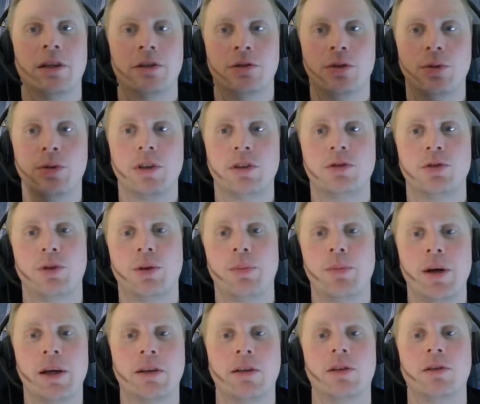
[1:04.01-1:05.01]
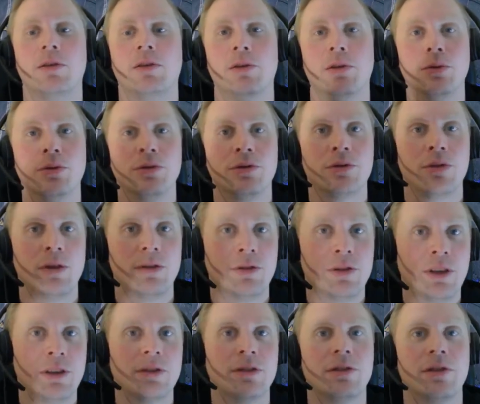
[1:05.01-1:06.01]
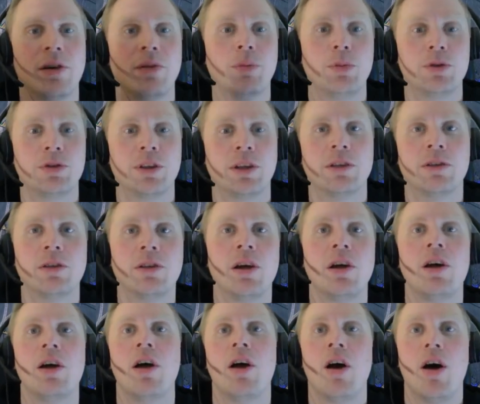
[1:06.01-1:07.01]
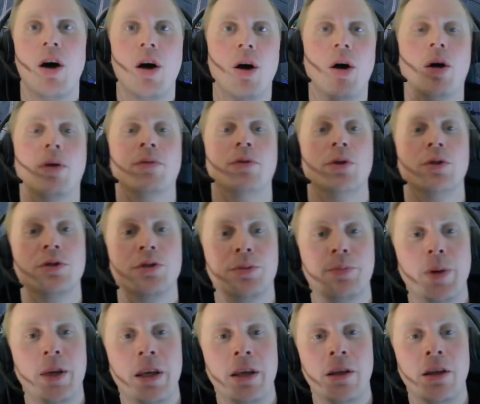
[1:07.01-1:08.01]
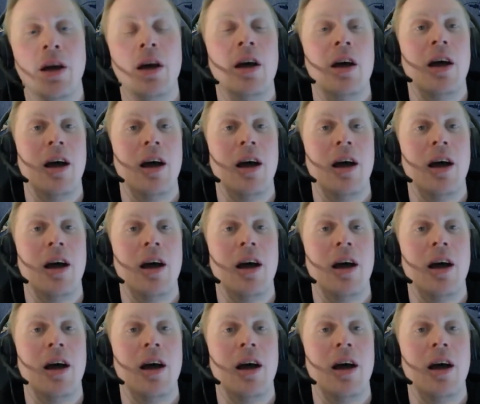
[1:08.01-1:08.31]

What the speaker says: As soon as you're in battle, you lose 67% of your speed.